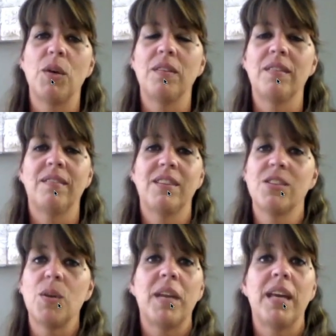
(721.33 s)
there's
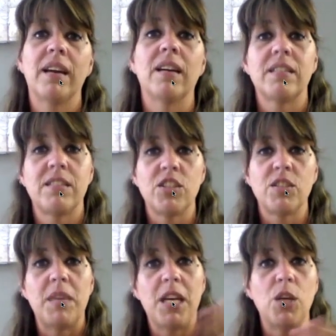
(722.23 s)
nobody here. It's just
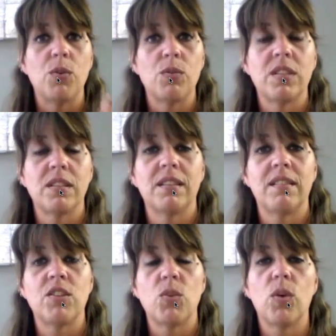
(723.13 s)
me and you
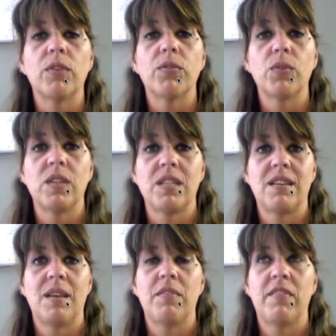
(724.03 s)
to work through this type of thing.